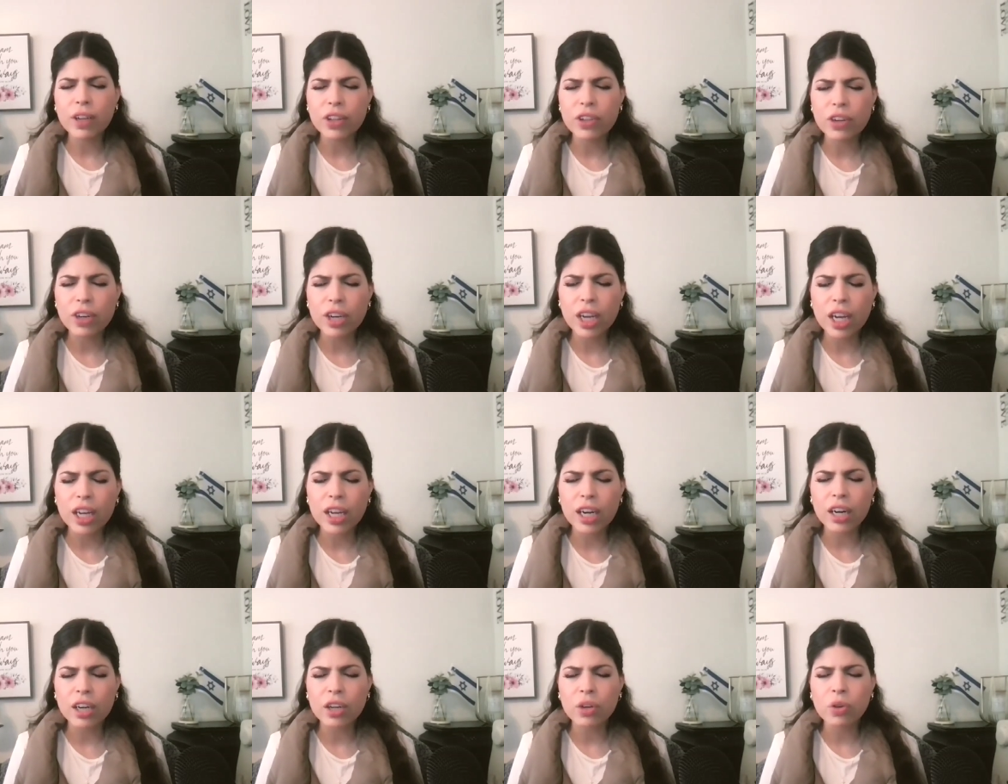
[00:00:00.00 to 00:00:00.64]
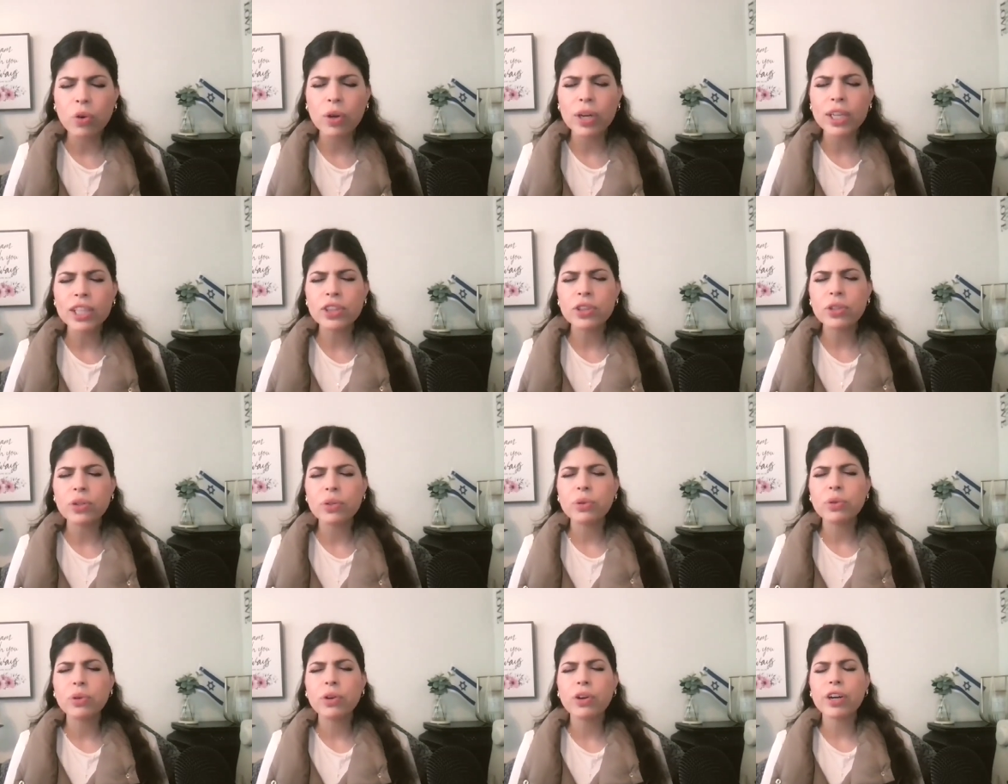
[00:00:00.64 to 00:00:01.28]
Father God, are going
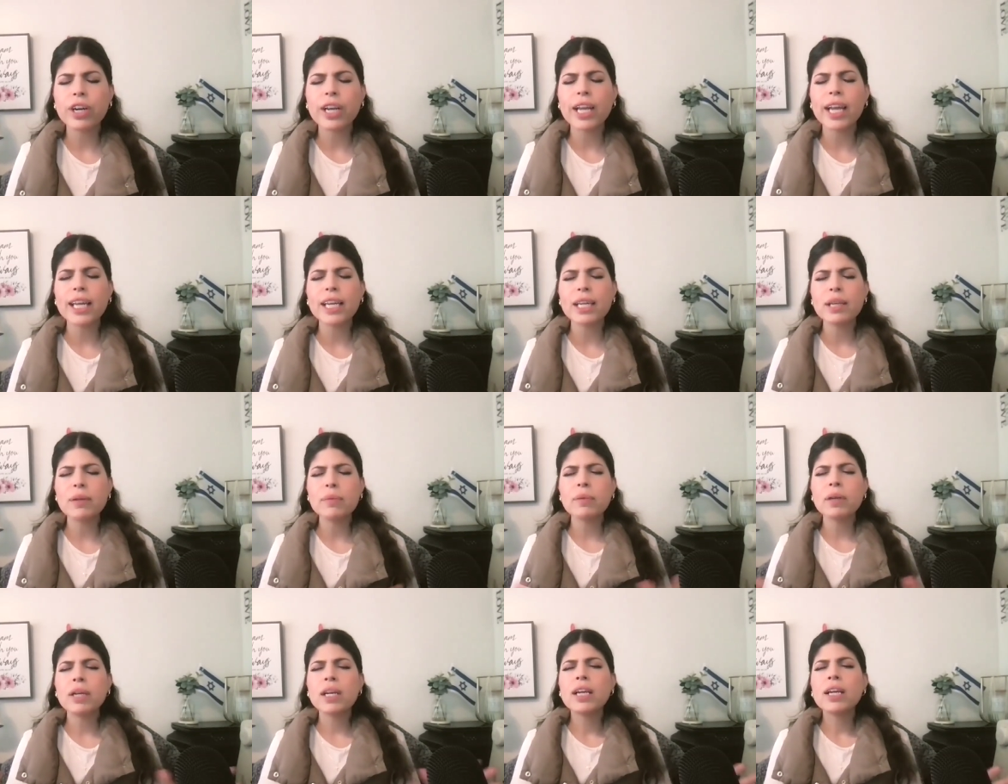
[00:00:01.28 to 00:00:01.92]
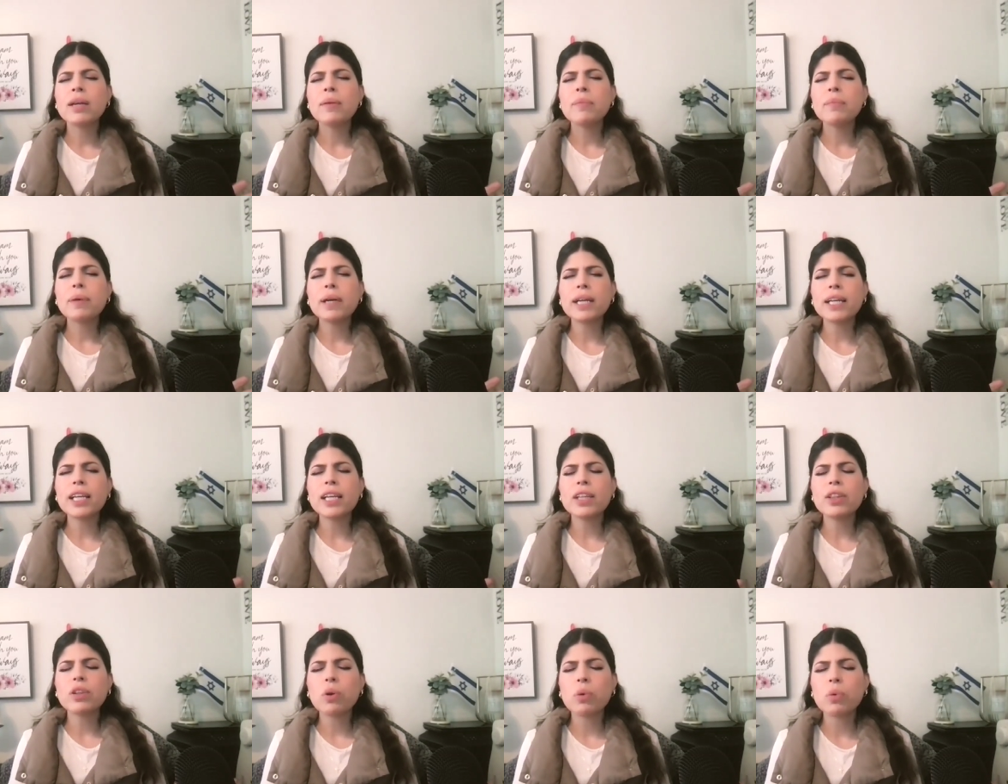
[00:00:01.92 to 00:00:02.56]
through, or
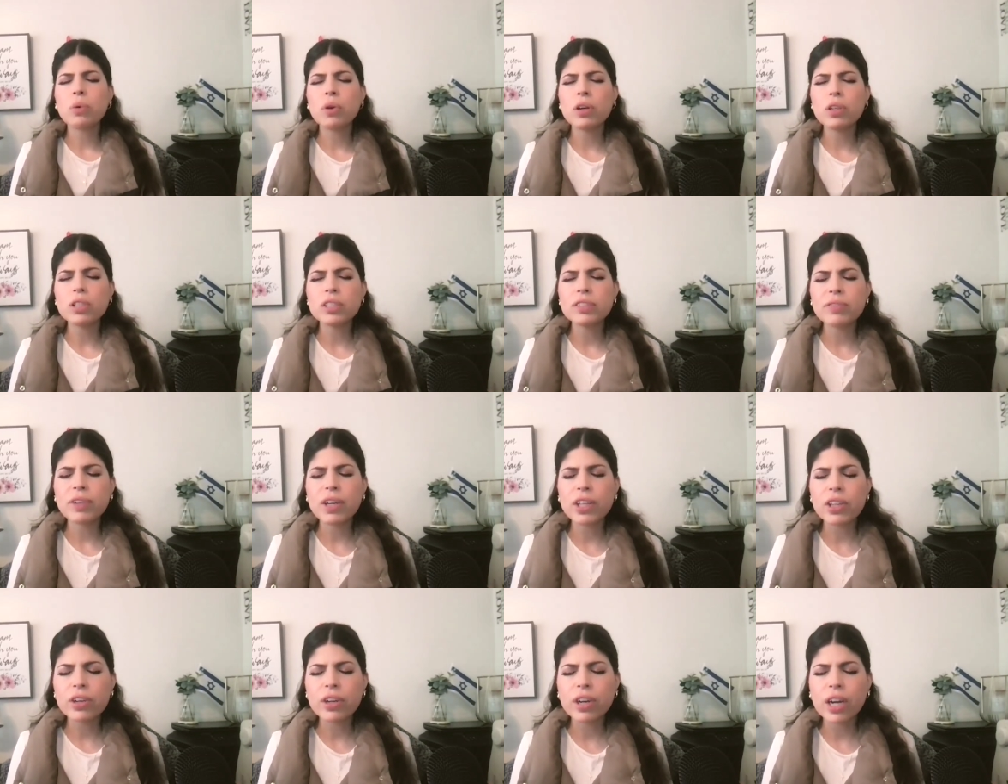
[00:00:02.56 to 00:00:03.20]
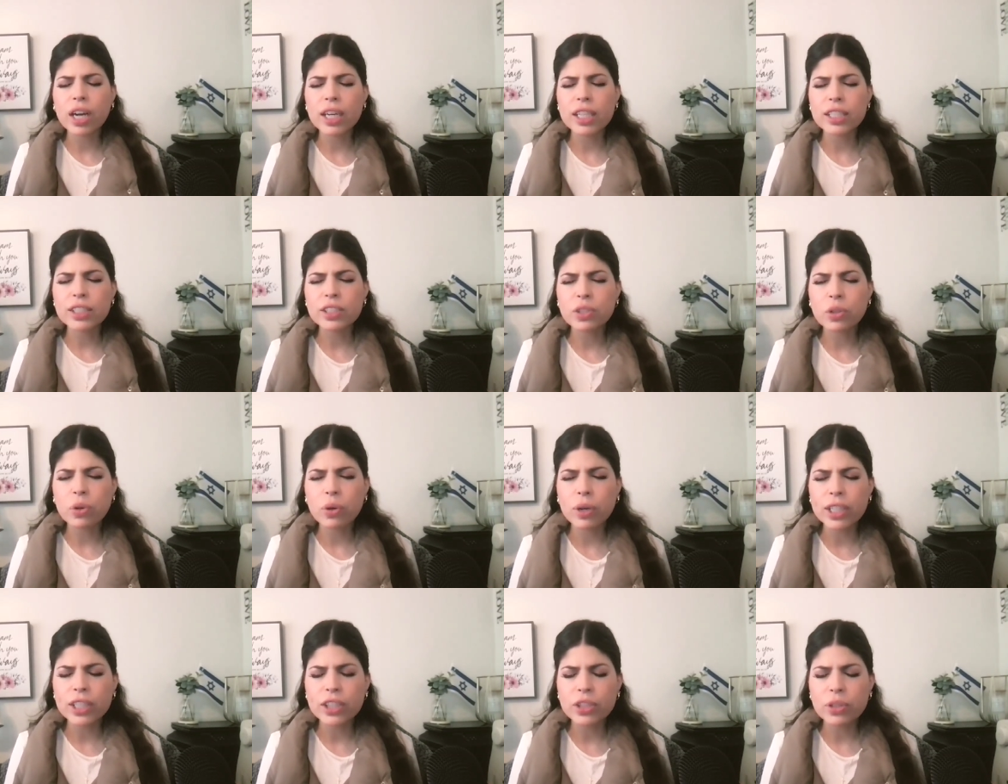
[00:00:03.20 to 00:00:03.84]
anybody in the world, Father God, is
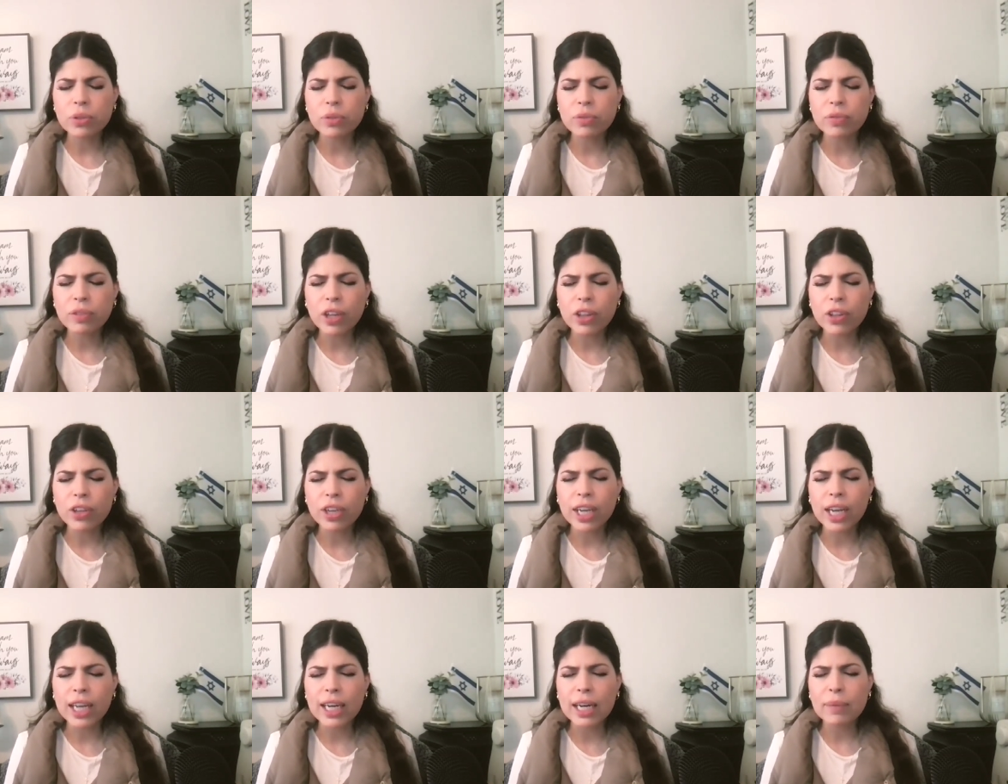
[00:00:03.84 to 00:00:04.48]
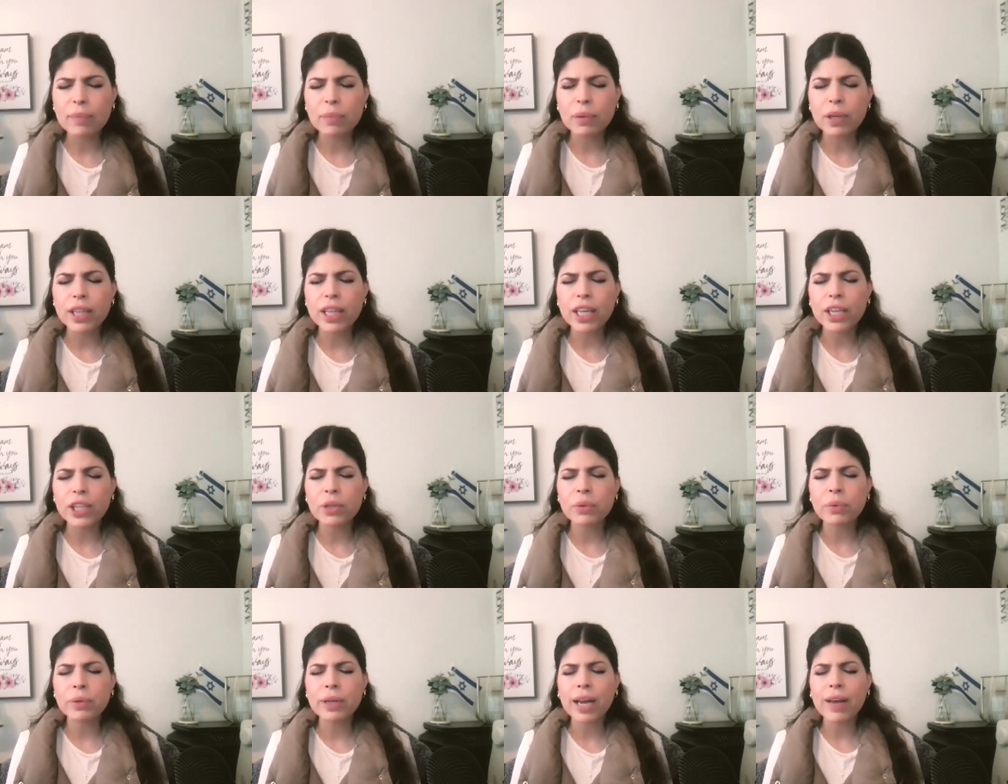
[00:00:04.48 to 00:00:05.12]
going through, Father God, I pray
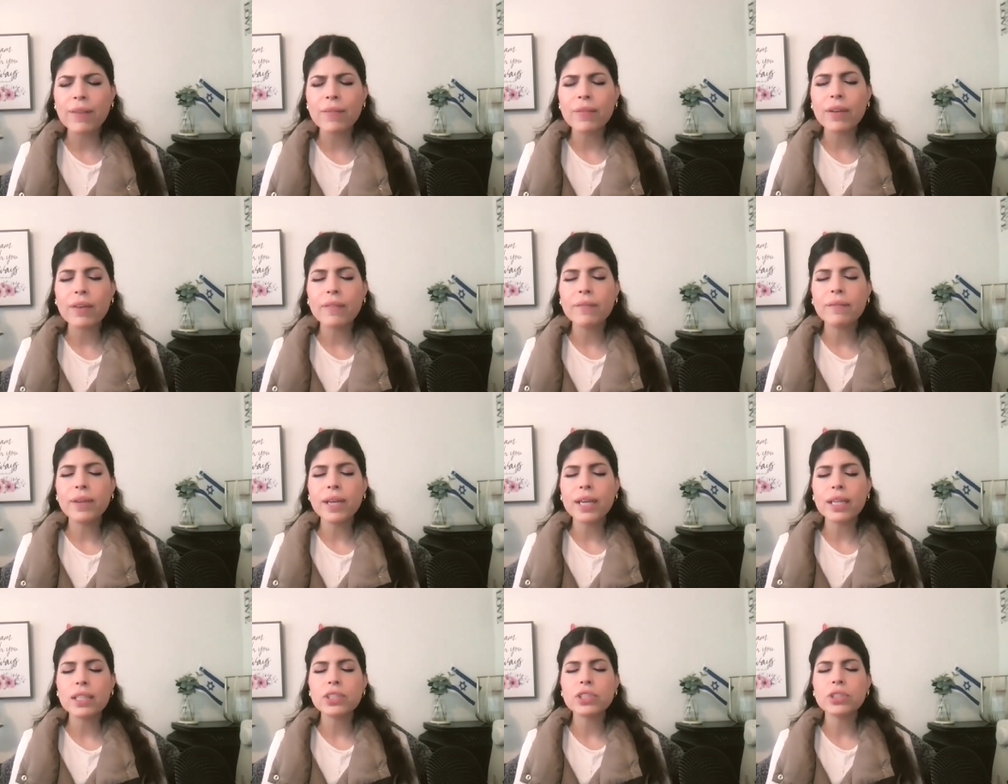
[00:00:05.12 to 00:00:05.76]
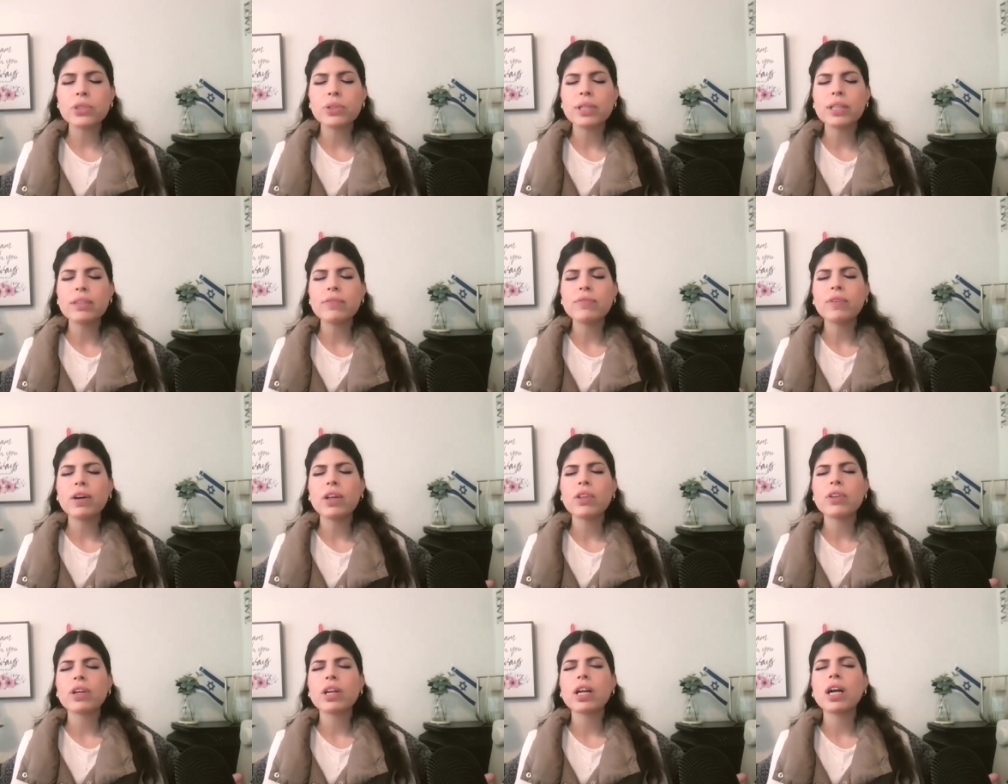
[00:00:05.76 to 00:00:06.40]
that you would have the victory,
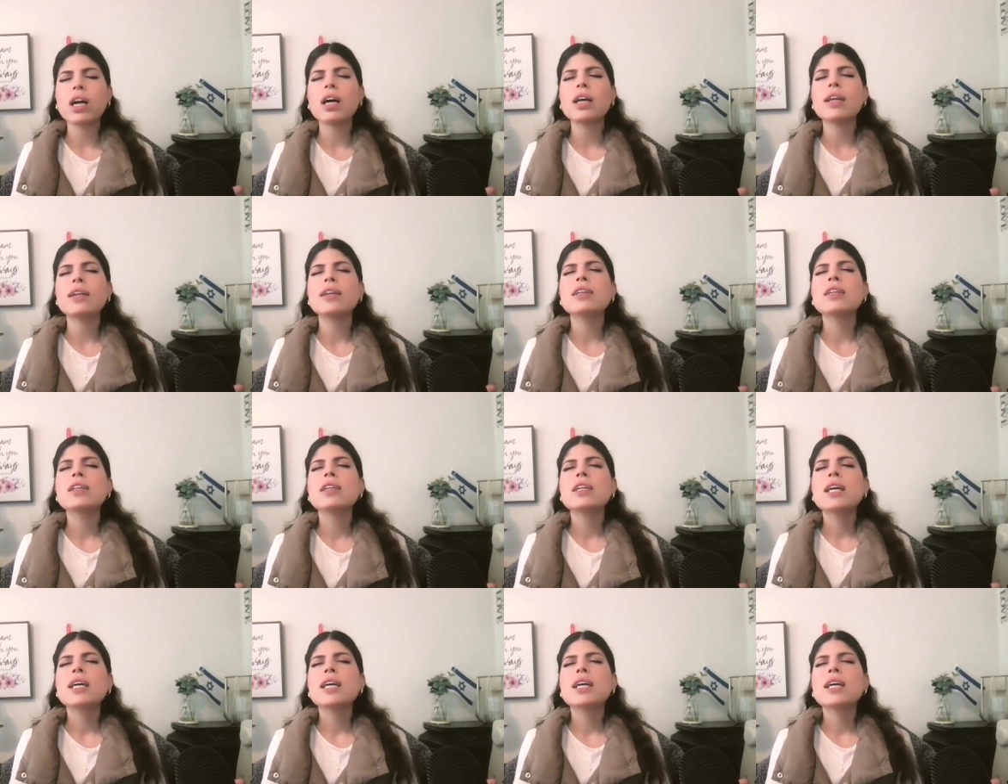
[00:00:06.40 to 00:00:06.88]
Father God.